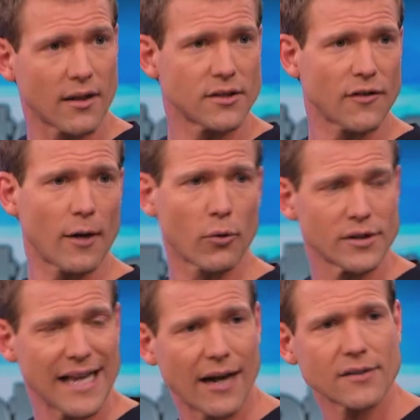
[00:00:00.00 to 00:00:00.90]
to these
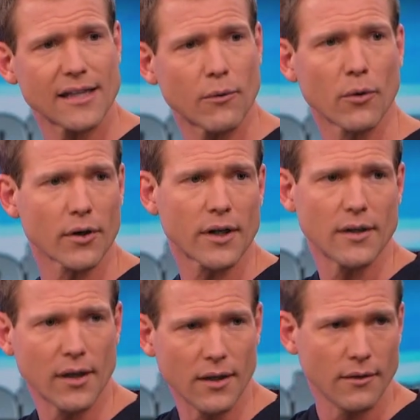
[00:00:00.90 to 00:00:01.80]
fibroids. How does that work?
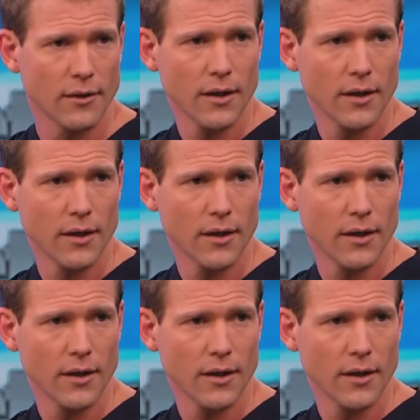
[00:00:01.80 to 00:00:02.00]
Right.